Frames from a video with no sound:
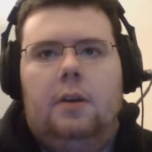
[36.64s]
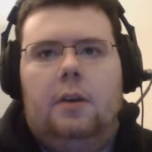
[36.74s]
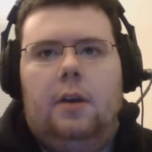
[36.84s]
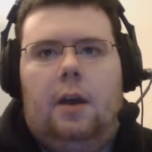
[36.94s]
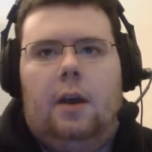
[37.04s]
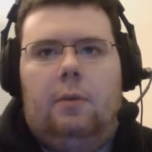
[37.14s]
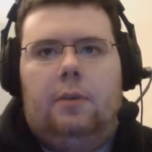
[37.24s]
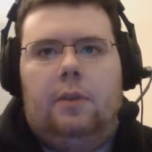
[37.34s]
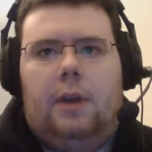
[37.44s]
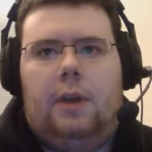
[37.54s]
I
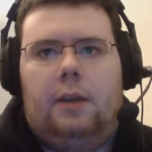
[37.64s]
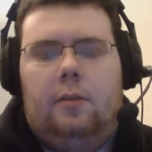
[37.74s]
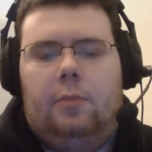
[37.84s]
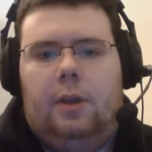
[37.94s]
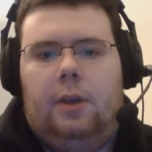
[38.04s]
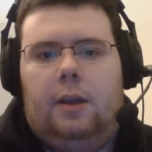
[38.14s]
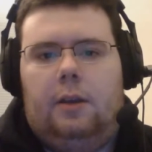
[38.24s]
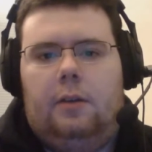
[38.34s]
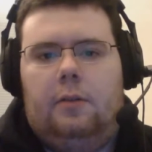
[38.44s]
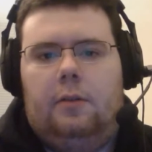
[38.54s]
recently got done playing
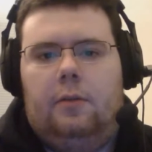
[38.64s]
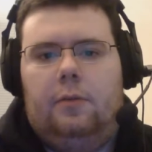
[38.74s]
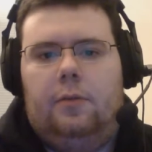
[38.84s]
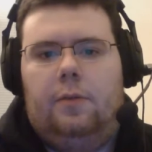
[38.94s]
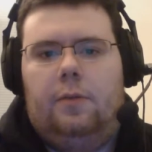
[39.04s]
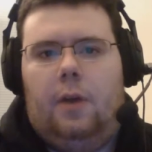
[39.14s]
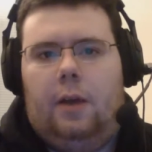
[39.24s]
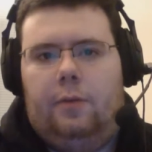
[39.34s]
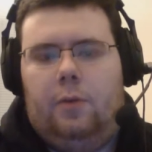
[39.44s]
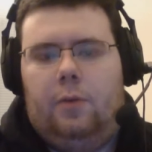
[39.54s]
Fallout
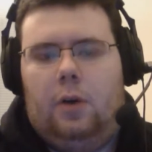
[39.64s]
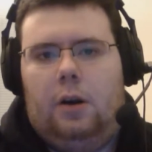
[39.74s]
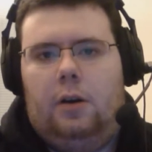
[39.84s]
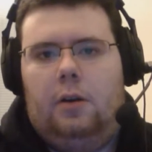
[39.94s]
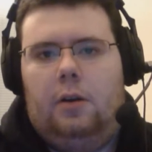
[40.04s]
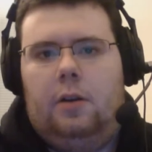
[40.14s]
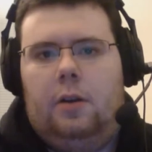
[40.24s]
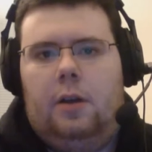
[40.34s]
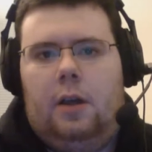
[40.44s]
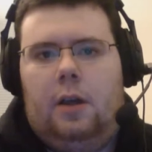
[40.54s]
4.
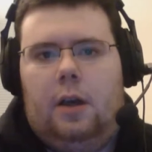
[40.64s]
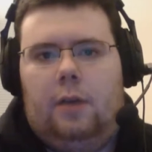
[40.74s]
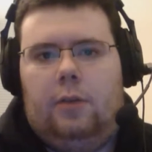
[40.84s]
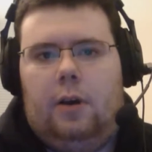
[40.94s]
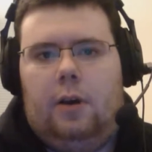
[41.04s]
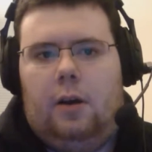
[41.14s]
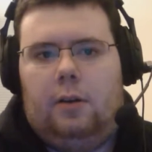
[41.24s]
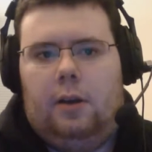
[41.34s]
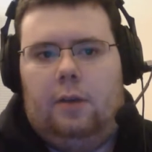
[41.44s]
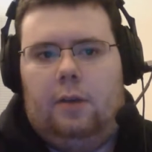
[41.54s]
I've logged
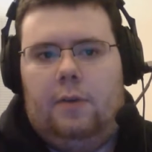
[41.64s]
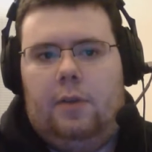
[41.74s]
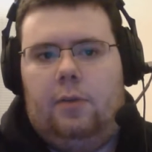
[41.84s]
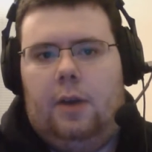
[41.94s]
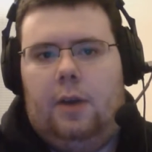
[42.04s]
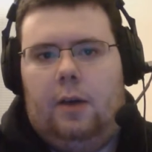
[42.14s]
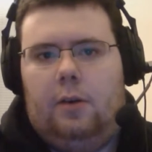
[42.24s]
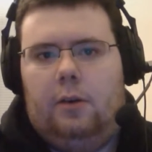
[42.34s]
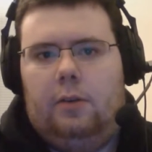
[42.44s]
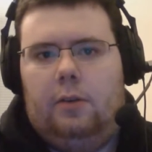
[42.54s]
53
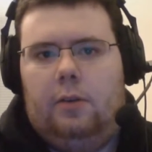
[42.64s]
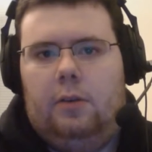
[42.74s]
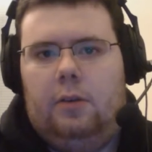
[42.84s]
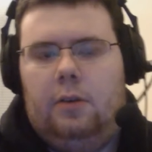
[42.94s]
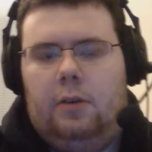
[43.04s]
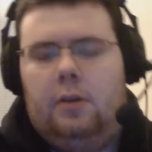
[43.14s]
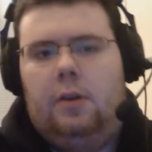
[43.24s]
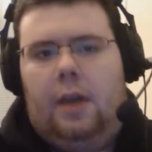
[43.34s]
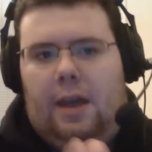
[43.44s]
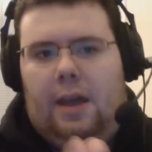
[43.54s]
hours
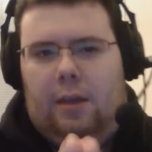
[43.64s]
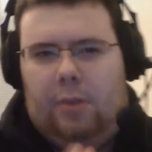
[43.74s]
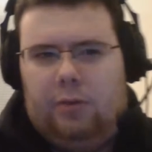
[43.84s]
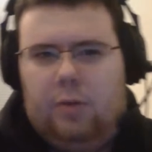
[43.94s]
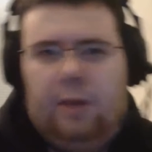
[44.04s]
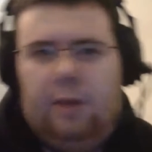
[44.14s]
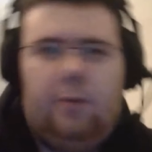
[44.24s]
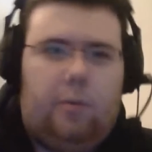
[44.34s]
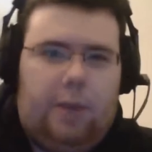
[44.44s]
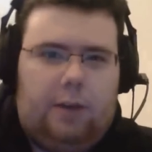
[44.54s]
and about 24
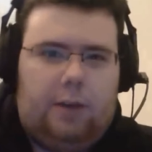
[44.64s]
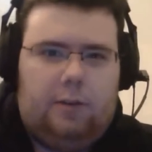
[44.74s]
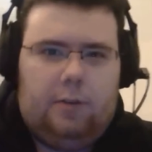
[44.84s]
minutes